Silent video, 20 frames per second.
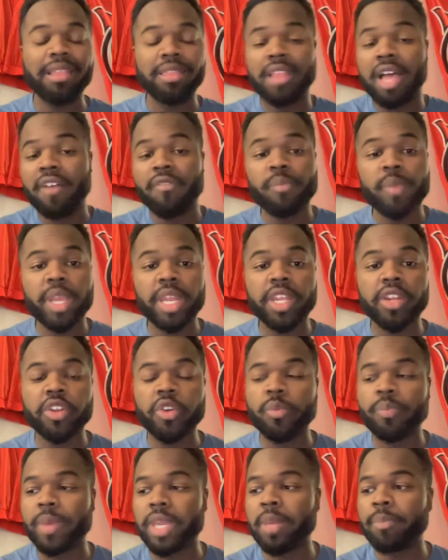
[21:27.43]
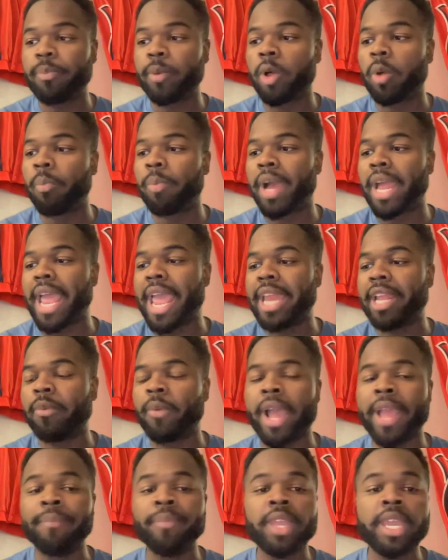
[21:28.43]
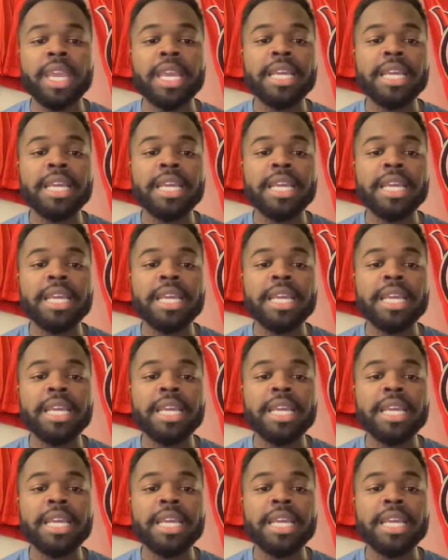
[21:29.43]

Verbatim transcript: Love meeting new people. But anyway,